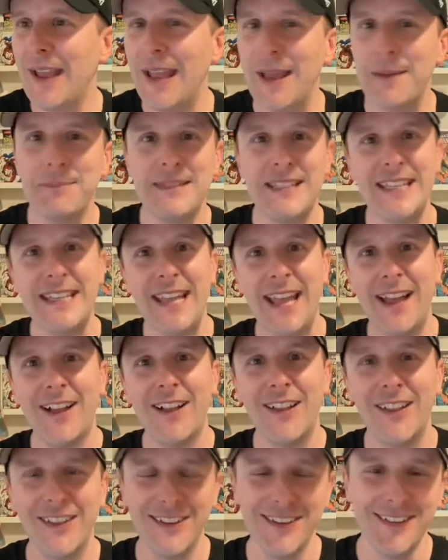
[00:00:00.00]

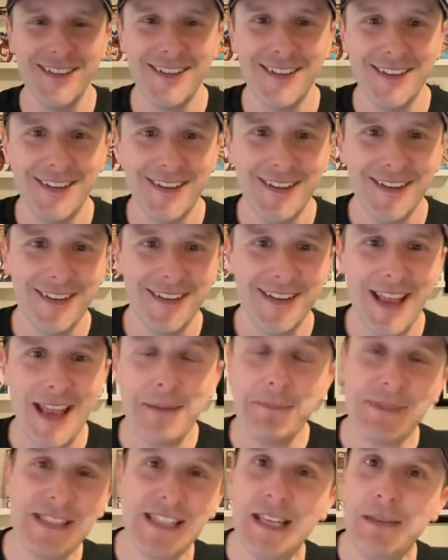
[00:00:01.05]
MTL,
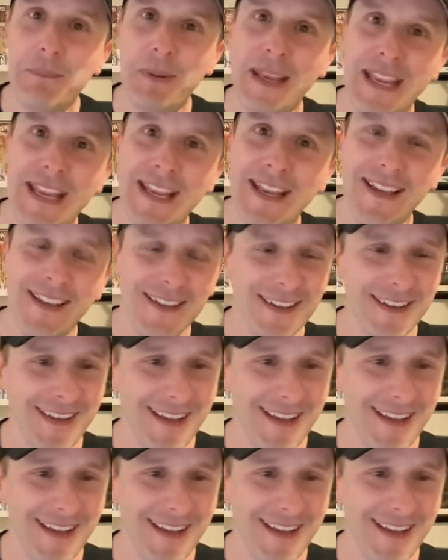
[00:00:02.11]
MCP.